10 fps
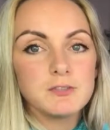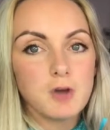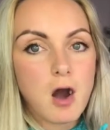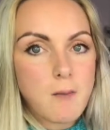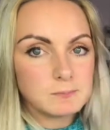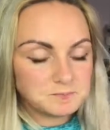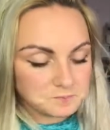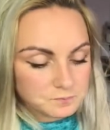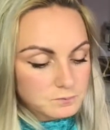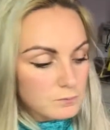you've got,
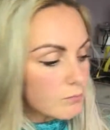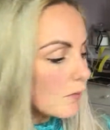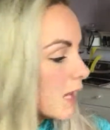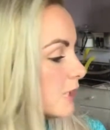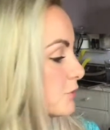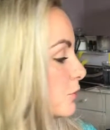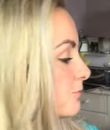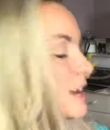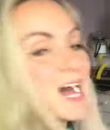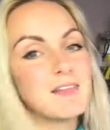if you
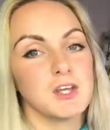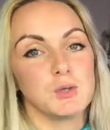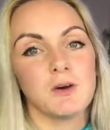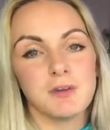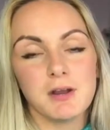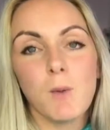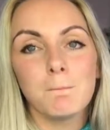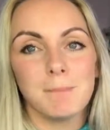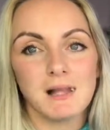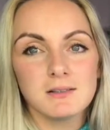find that you are very
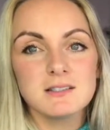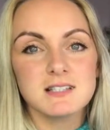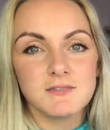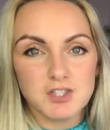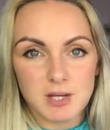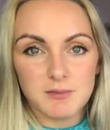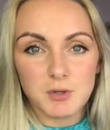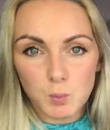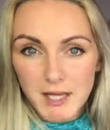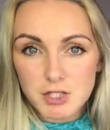unbalanced in the gym, if
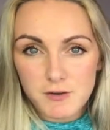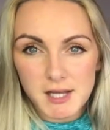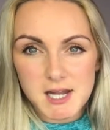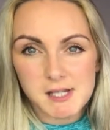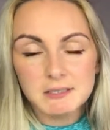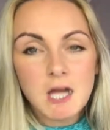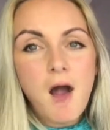you're weight training,